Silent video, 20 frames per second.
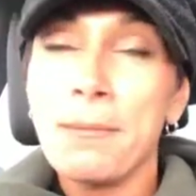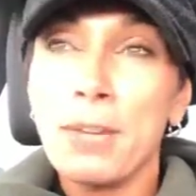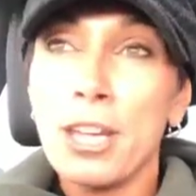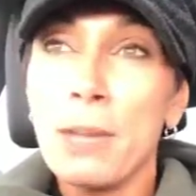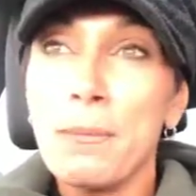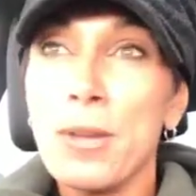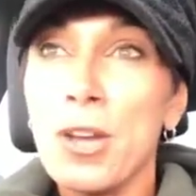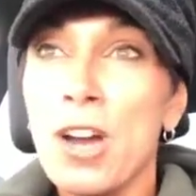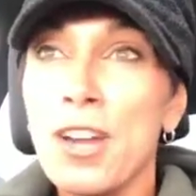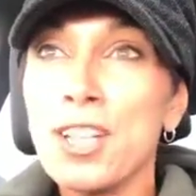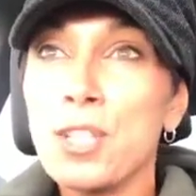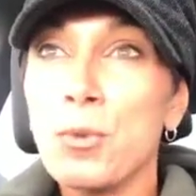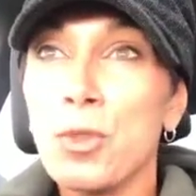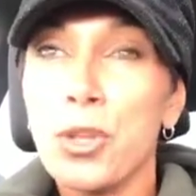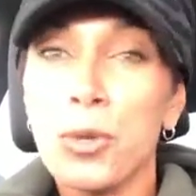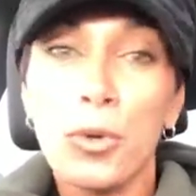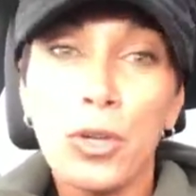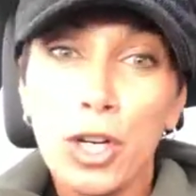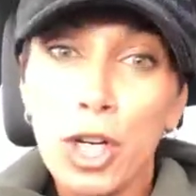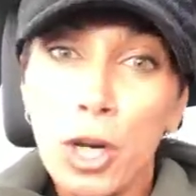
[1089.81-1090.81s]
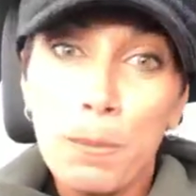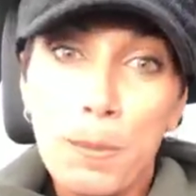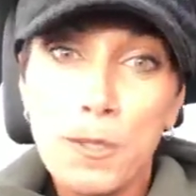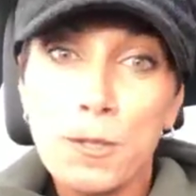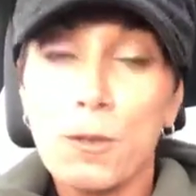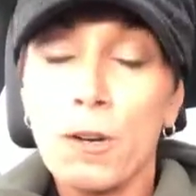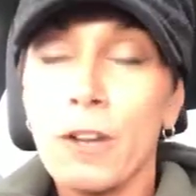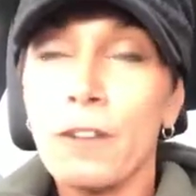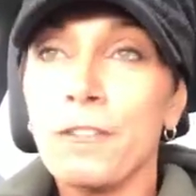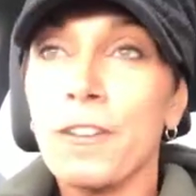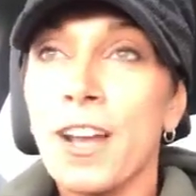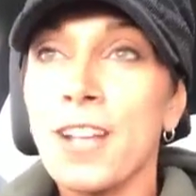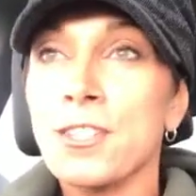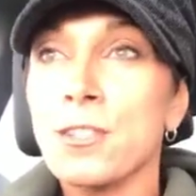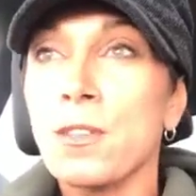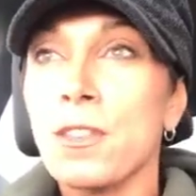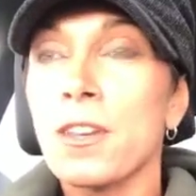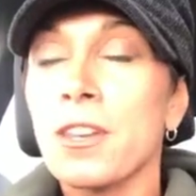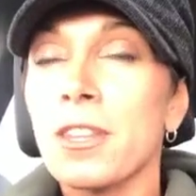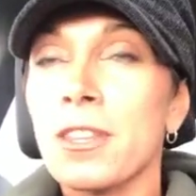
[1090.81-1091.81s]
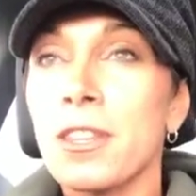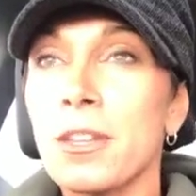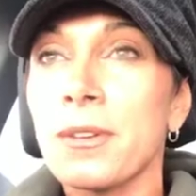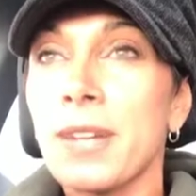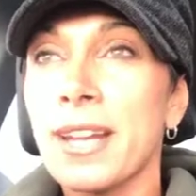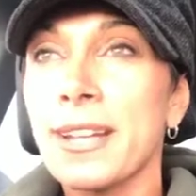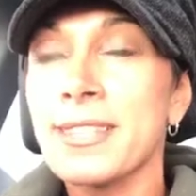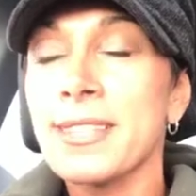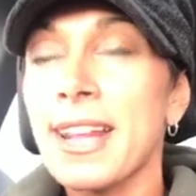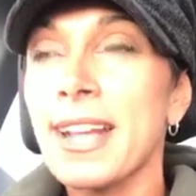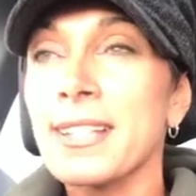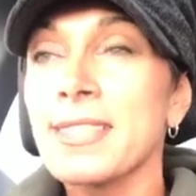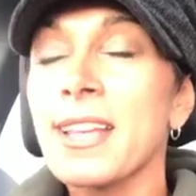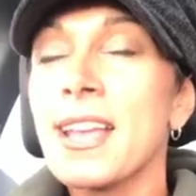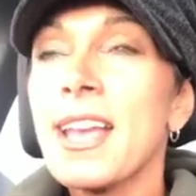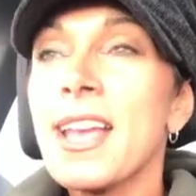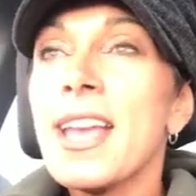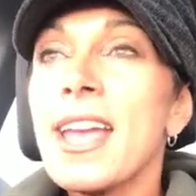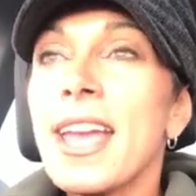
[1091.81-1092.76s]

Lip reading: I'm going to be honest with you, Europe is growing faster than the United States.